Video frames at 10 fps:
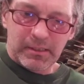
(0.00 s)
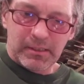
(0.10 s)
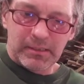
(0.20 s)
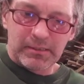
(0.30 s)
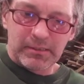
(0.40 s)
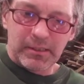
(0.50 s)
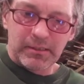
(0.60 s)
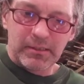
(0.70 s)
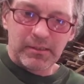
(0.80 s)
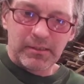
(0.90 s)
Because they're...
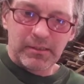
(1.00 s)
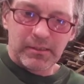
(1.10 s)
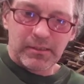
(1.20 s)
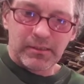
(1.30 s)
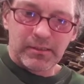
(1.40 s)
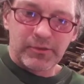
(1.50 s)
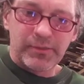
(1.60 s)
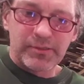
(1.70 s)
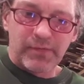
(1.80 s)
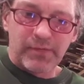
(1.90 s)
They're doing
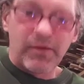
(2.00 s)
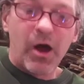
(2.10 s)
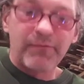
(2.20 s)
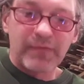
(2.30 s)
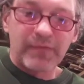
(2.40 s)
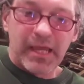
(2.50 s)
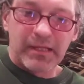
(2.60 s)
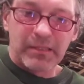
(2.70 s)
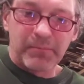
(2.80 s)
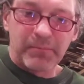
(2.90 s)
stuff off the end
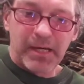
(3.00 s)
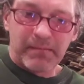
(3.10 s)
of the pipe,